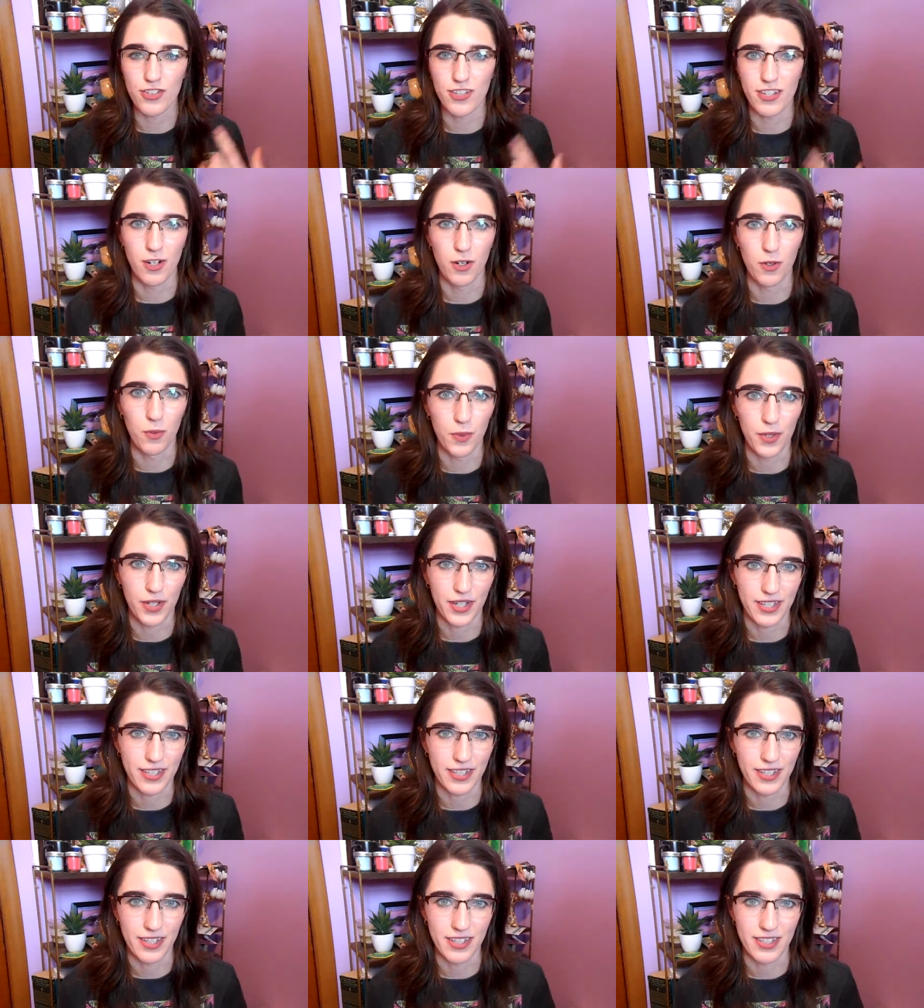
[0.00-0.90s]
I don't work
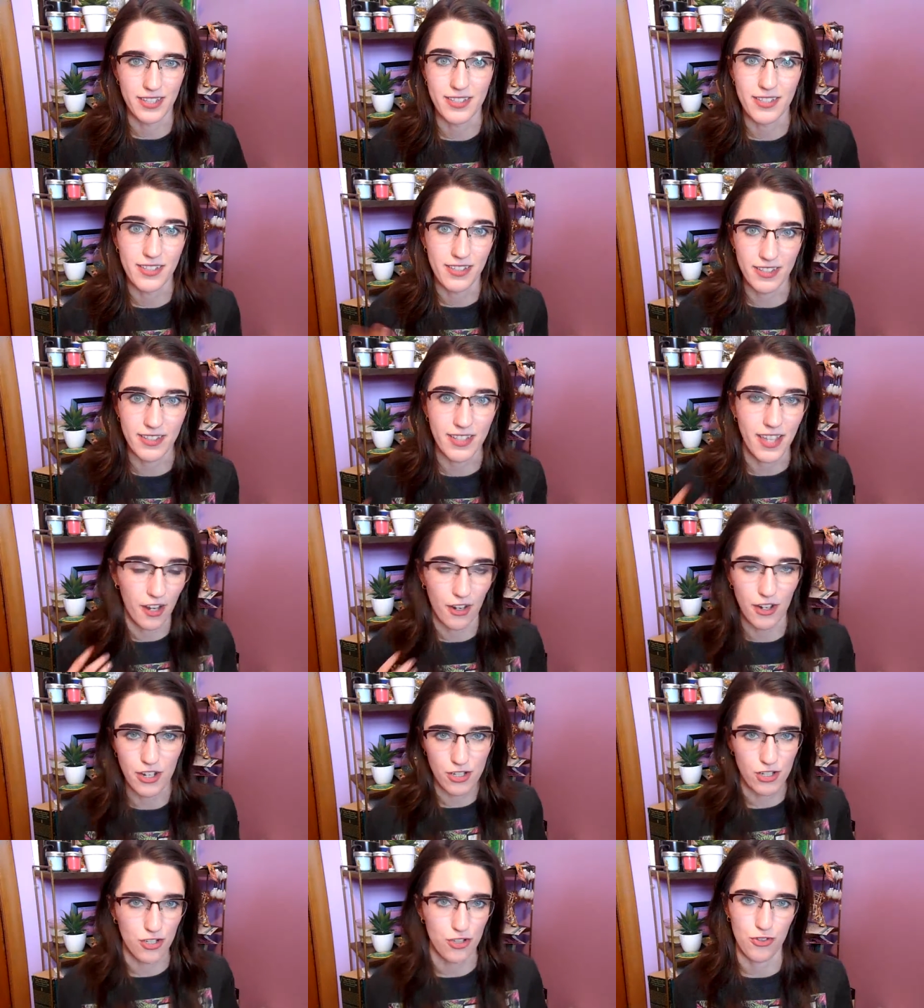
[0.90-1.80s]
in the skincare
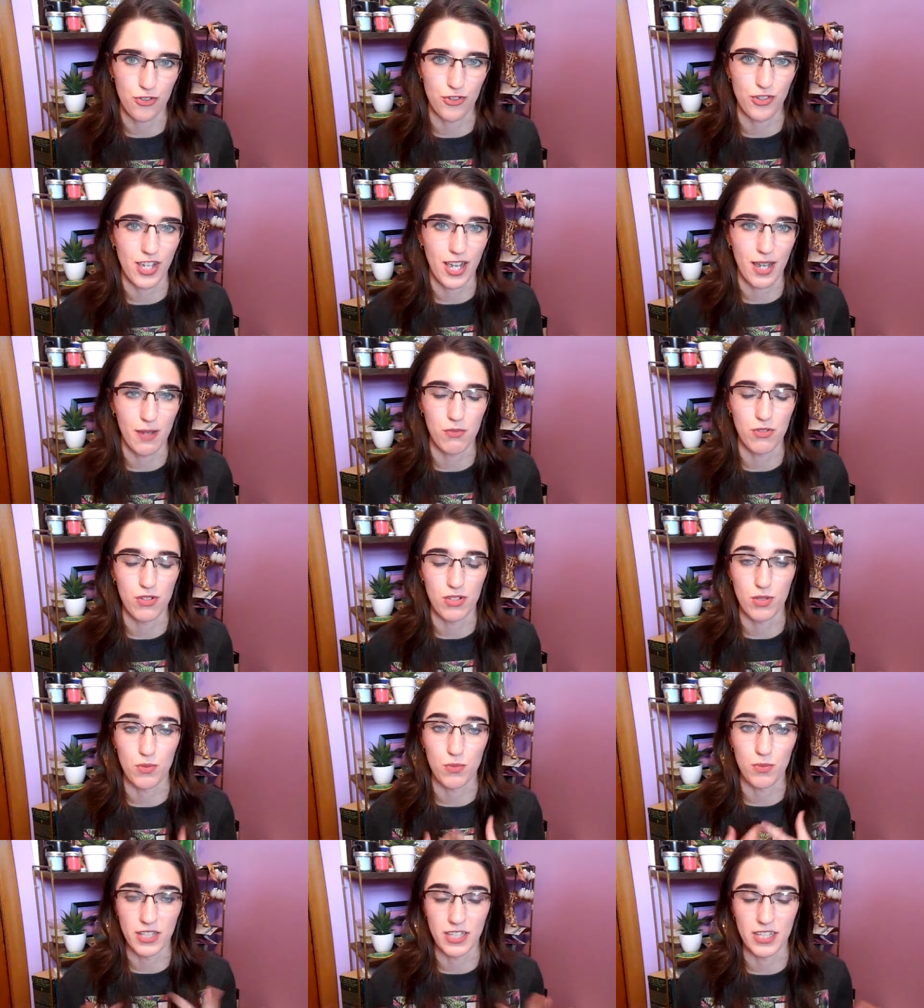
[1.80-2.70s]
industry. I'm
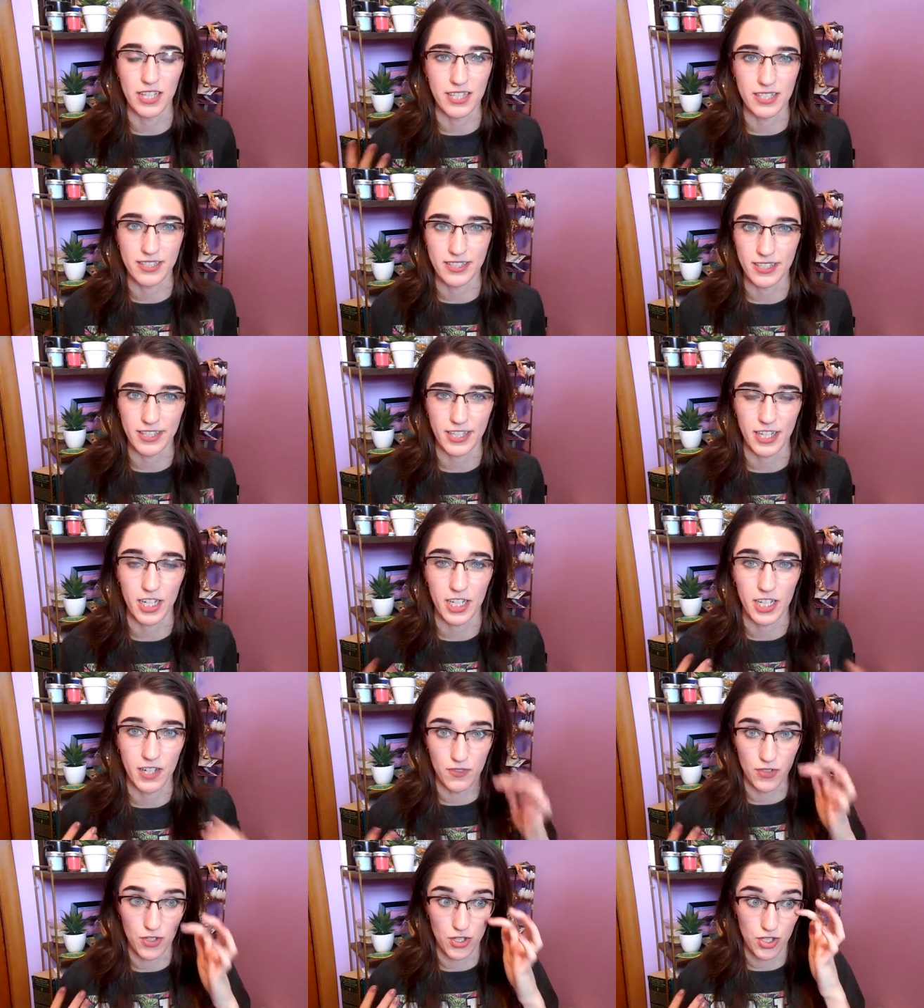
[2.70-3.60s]
just really like skincare and
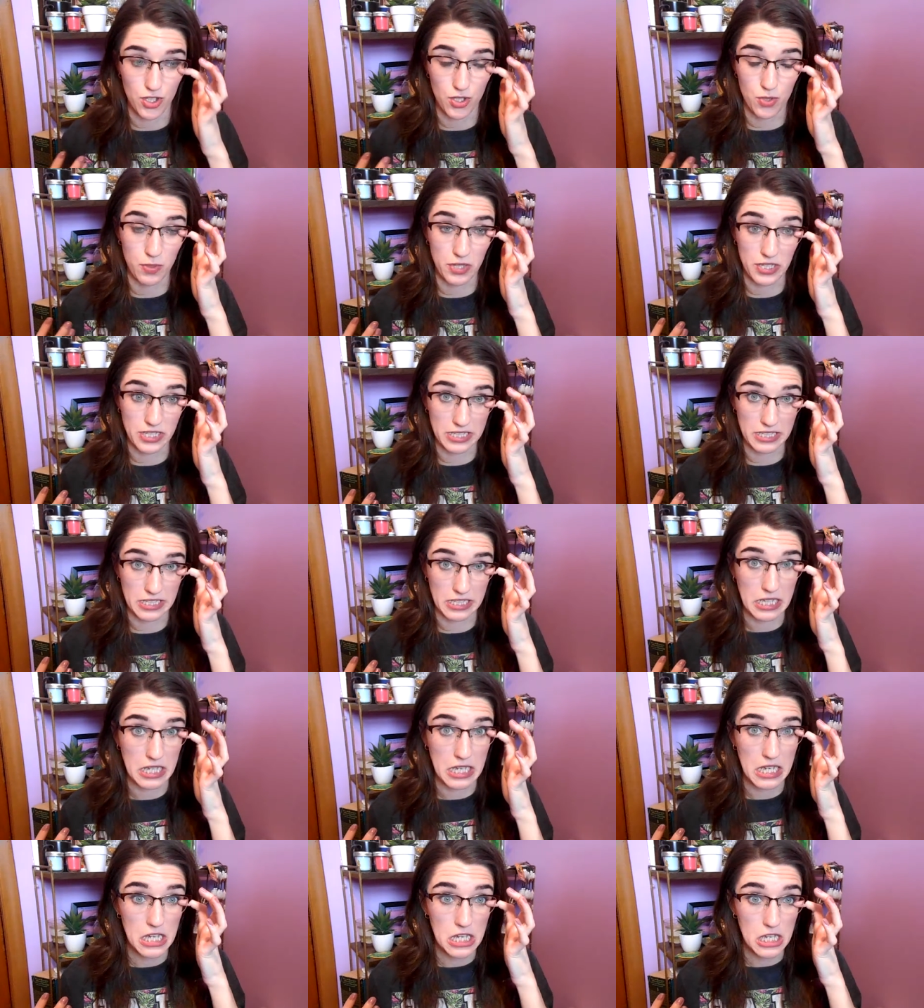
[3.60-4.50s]
I've just recently
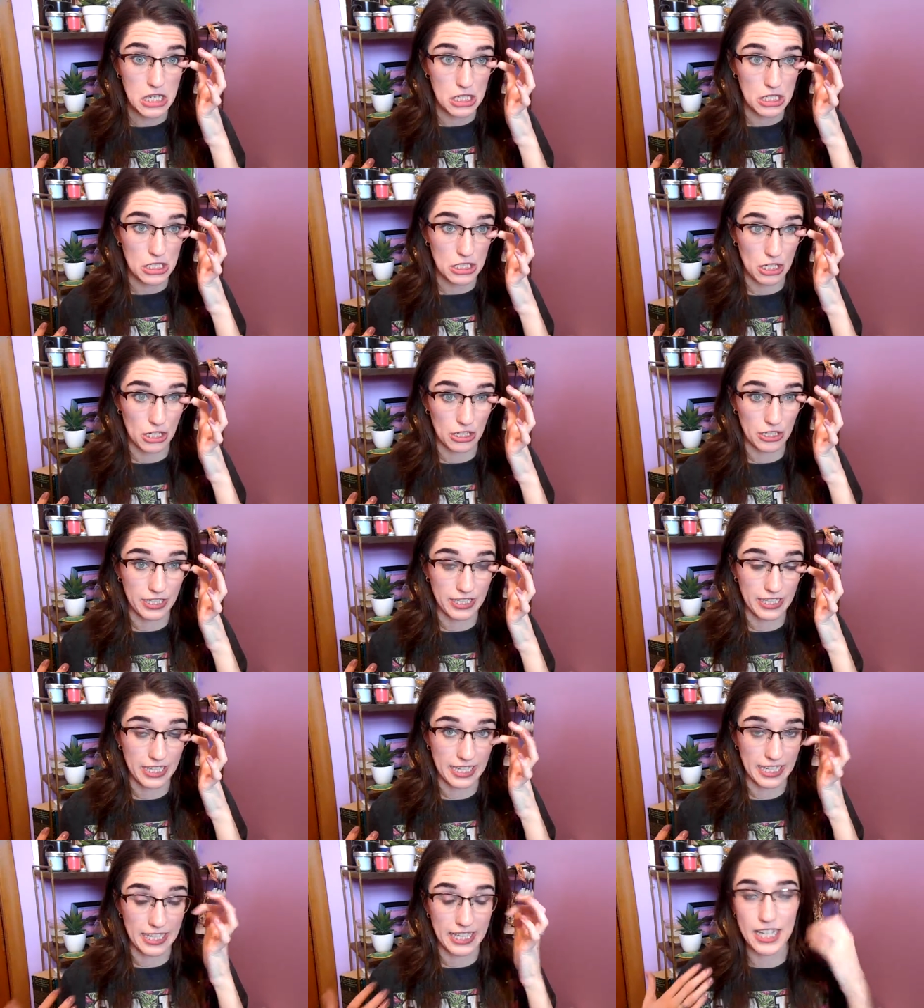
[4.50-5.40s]
started
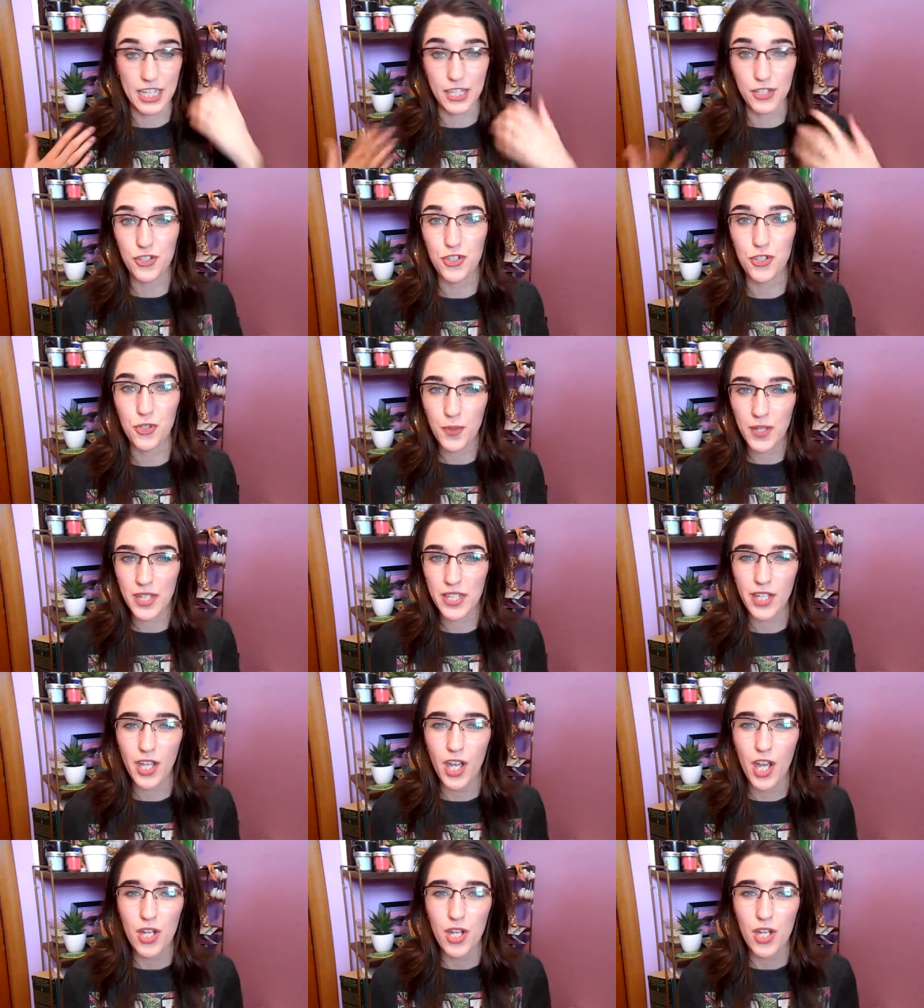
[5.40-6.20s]
getting into it.